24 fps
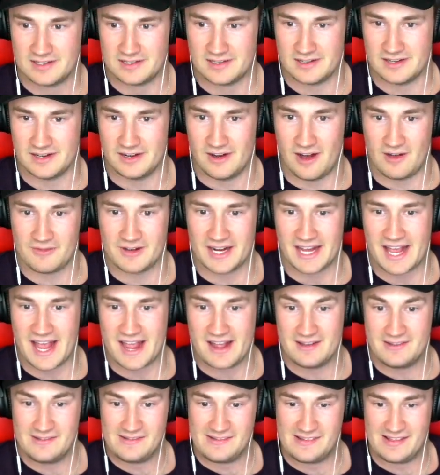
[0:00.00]
No, you're not. I'm going to
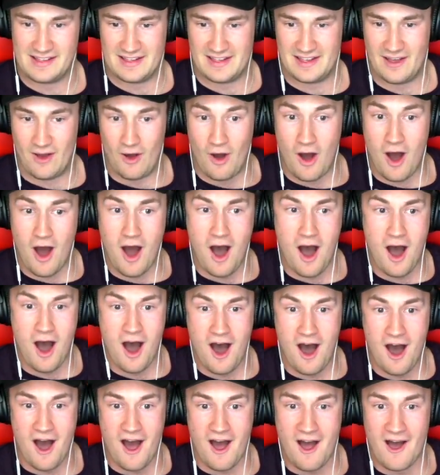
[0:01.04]
get you.
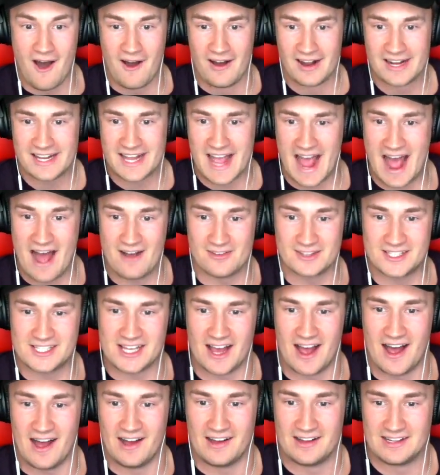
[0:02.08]
Oh!
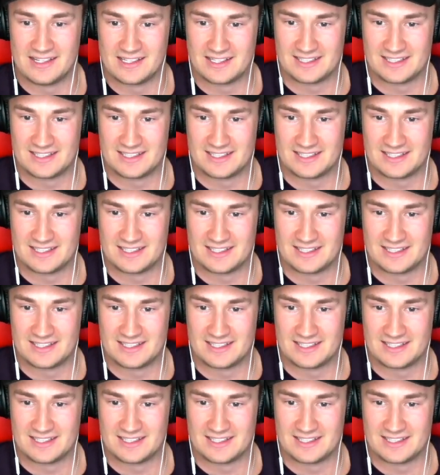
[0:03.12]
Counter.